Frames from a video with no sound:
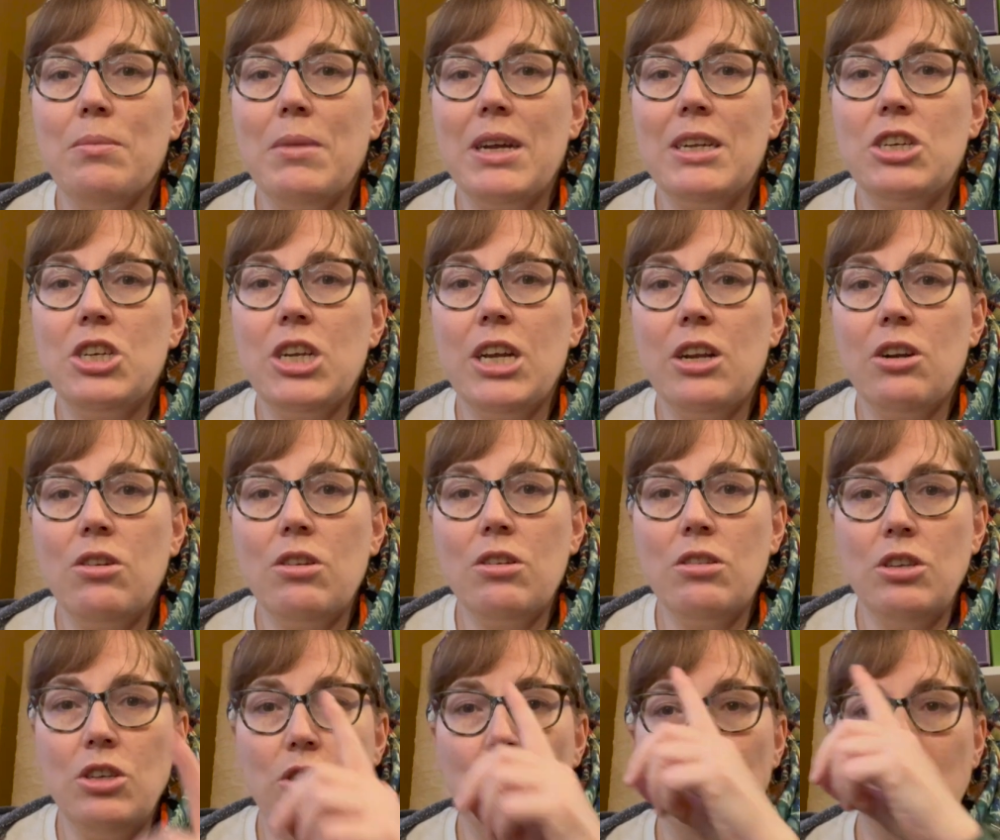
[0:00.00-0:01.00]
my channel,
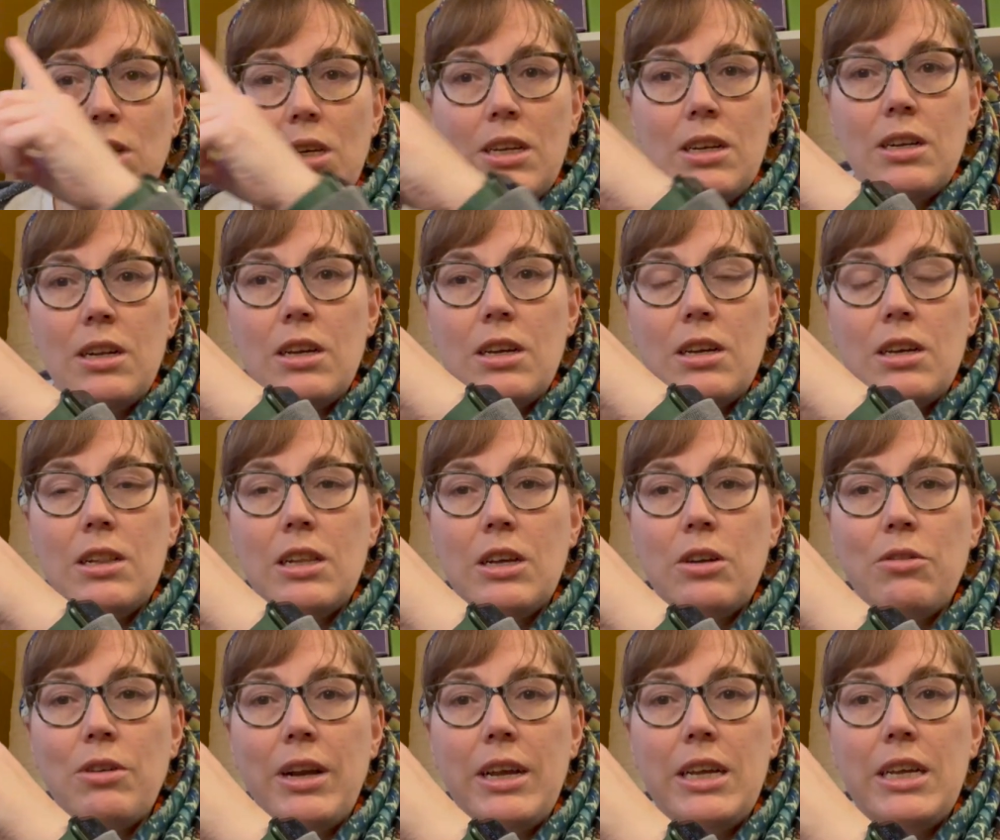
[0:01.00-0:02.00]
you can click
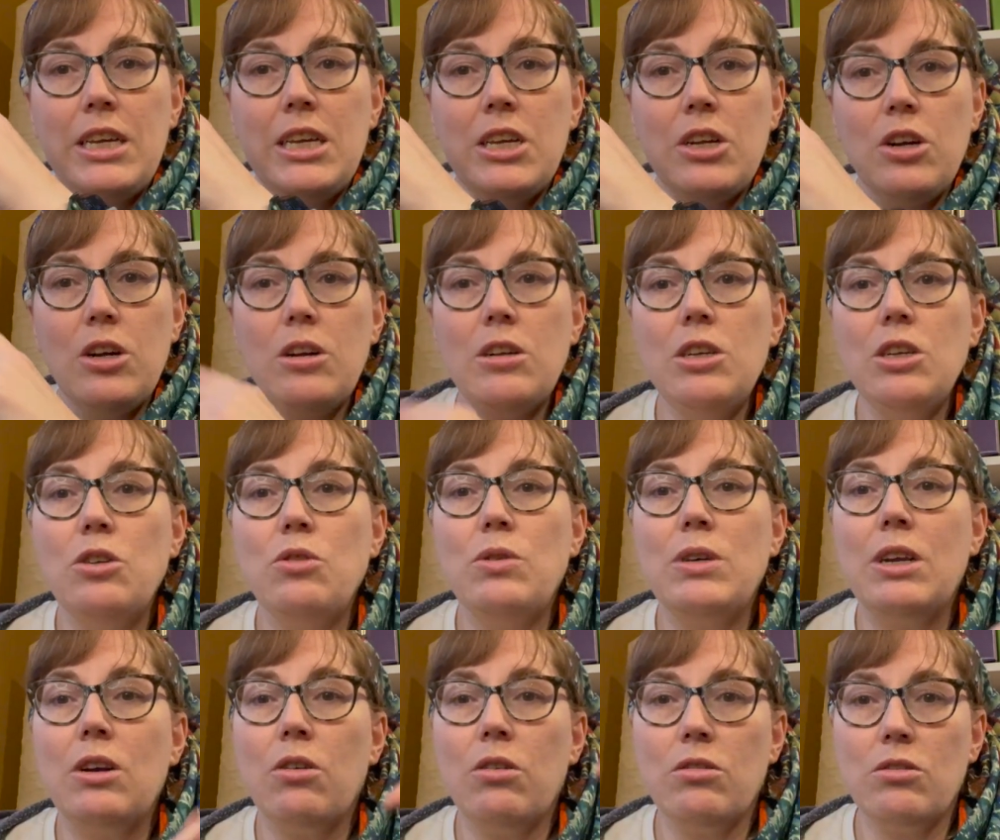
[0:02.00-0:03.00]
right here. You
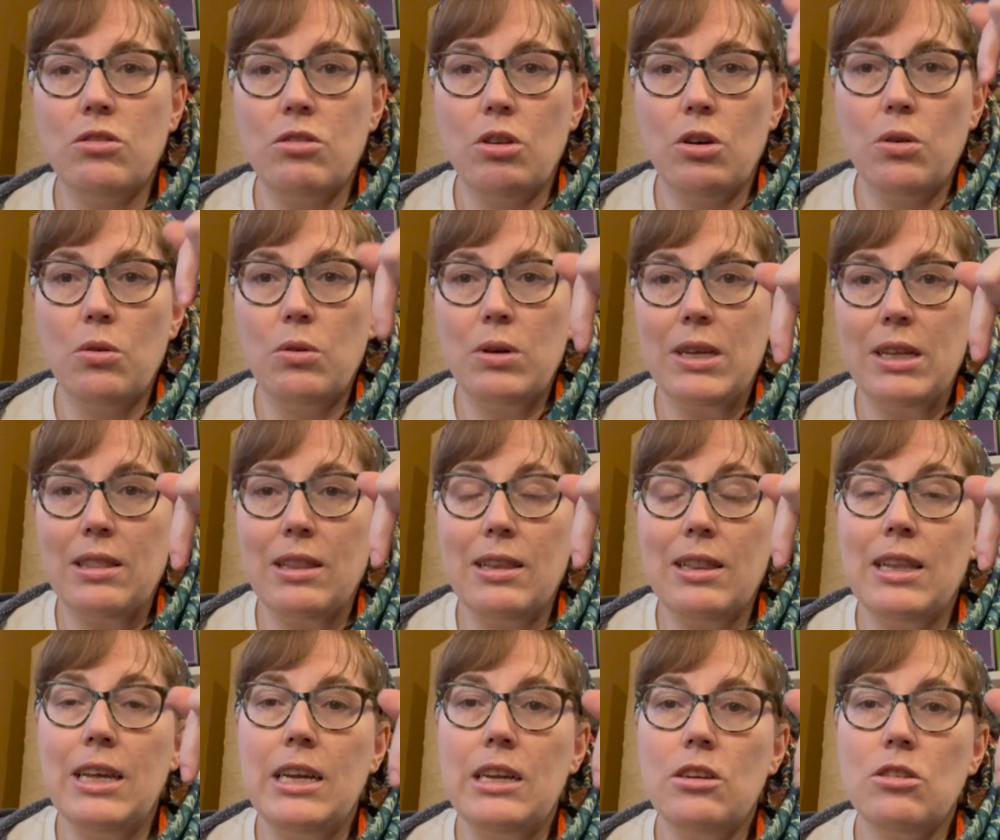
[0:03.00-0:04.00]
can also get the
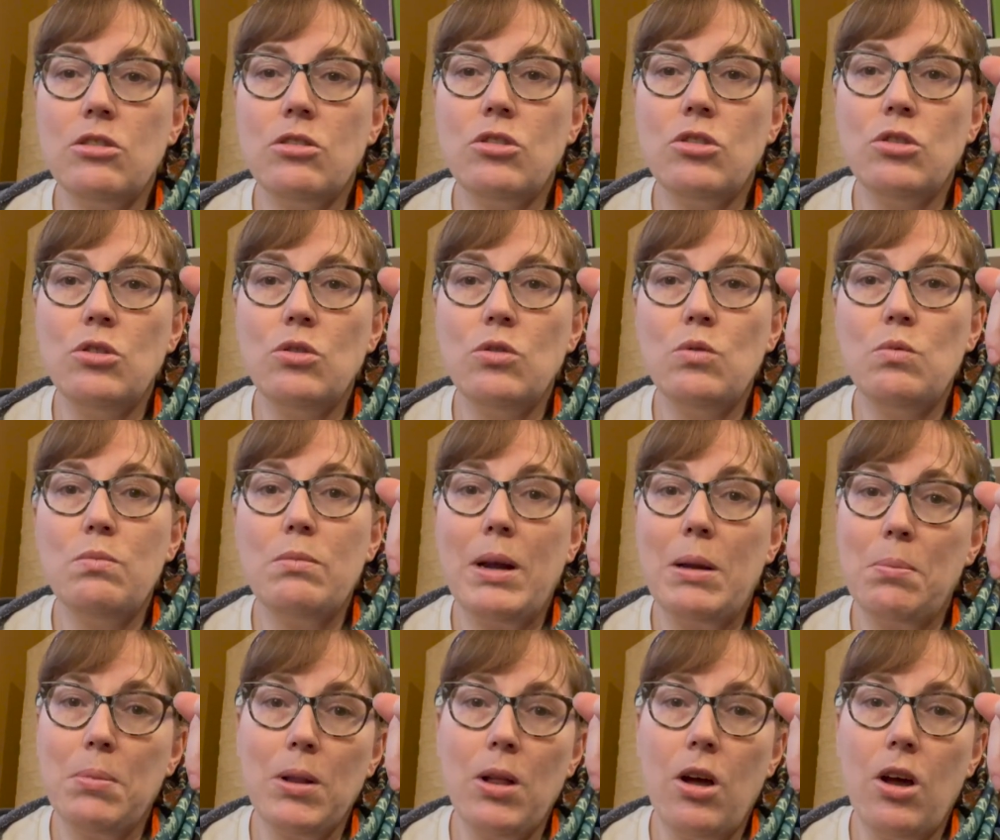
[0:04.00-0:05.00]
link to
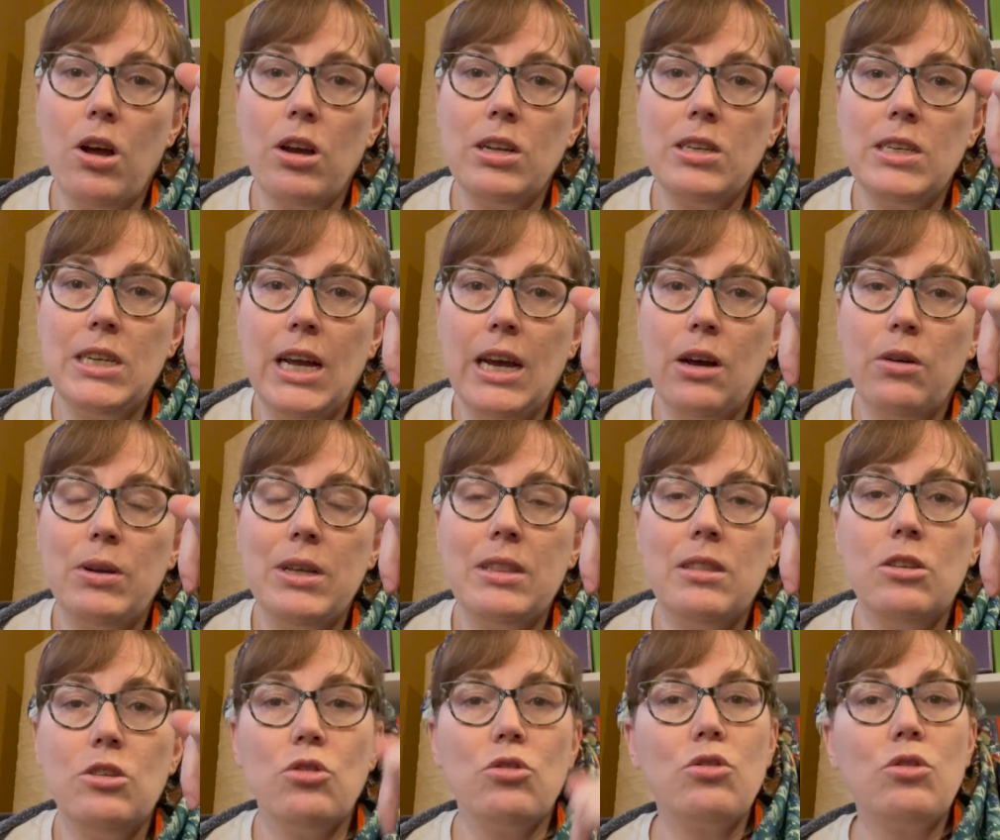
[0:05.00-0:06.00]
my blog down in
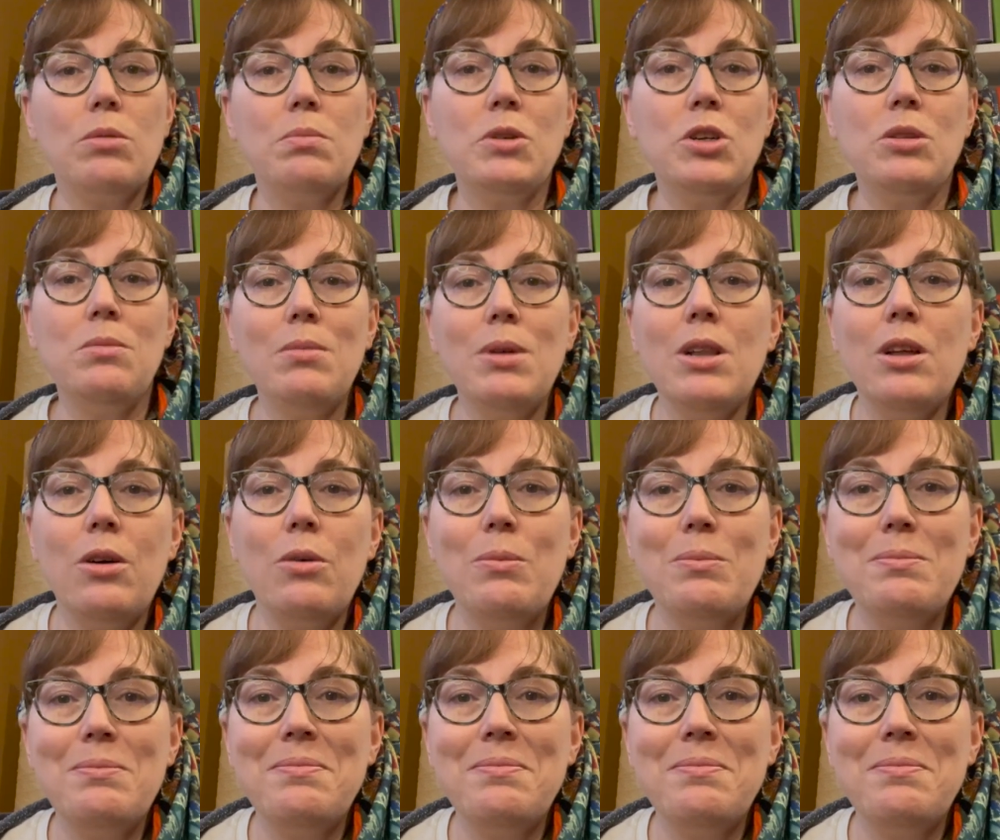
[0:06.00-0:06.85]
the description below.